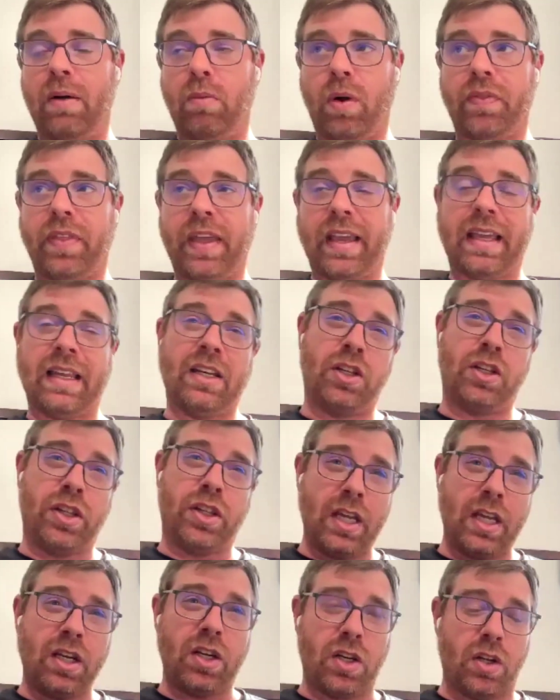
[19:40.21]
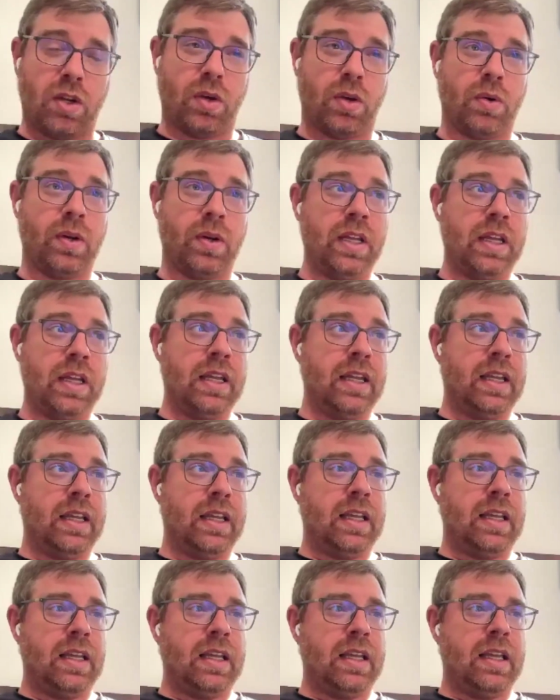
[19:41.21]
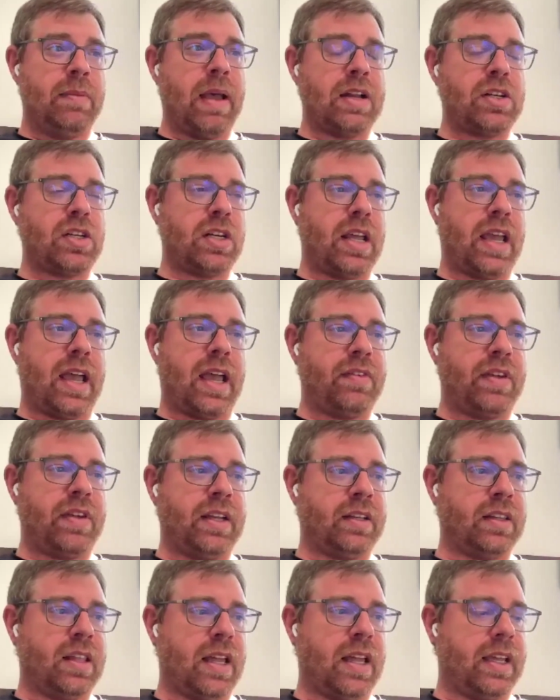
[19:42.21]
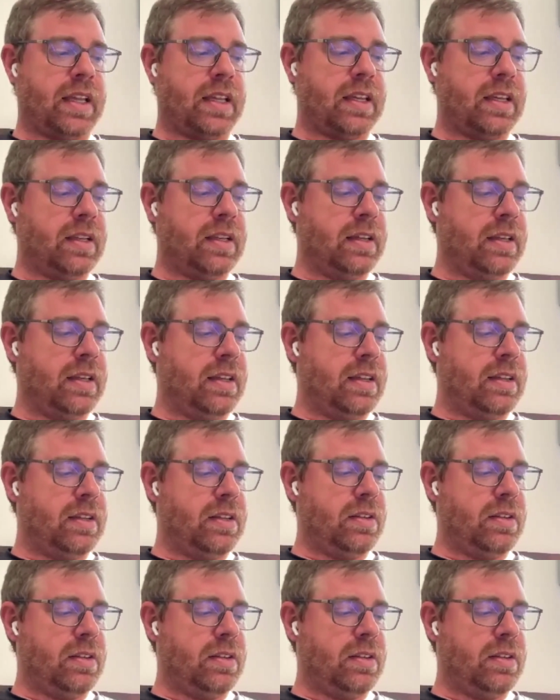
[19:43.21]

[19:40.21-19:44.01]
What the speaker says: But what they can then do, imagine having like